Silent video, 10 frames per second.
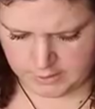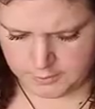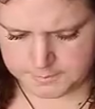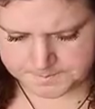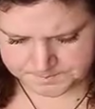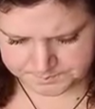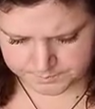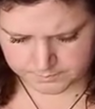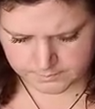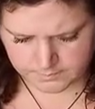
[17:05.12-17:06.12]
do
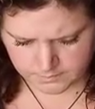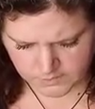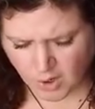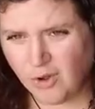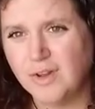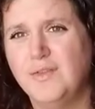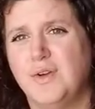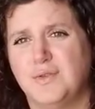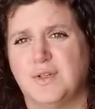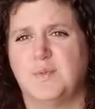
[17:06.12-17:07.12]
all of
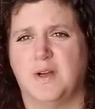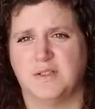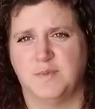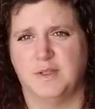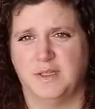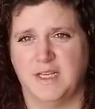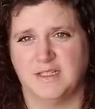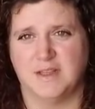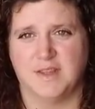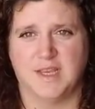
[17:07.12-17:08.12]
those
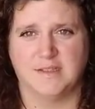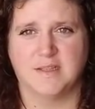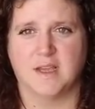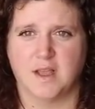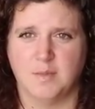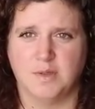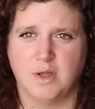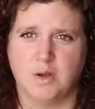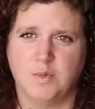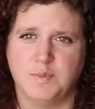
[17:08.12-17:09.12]
responsibilities and things that come
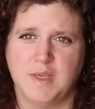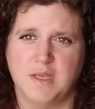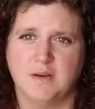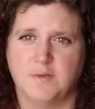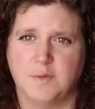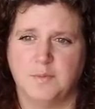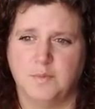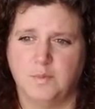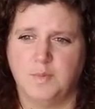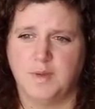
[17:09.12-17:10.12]
along with being
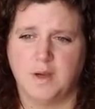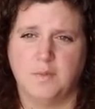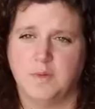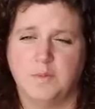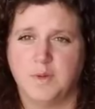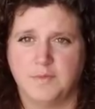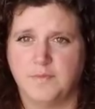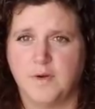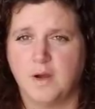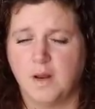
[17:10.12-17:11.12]

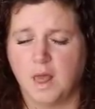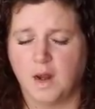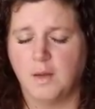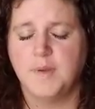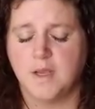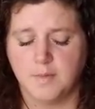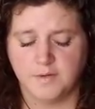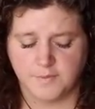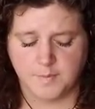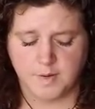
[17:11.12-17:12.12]
becoming
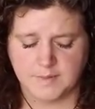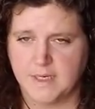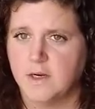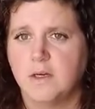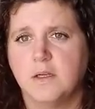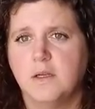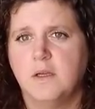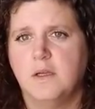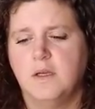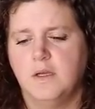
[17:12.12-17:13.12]
a football player?
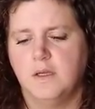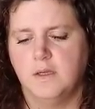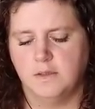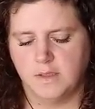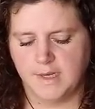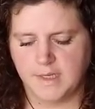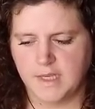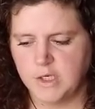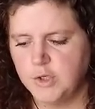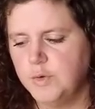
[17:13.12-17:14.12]
Like,
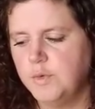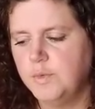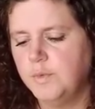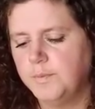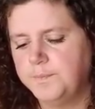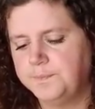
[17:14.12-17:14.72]
can you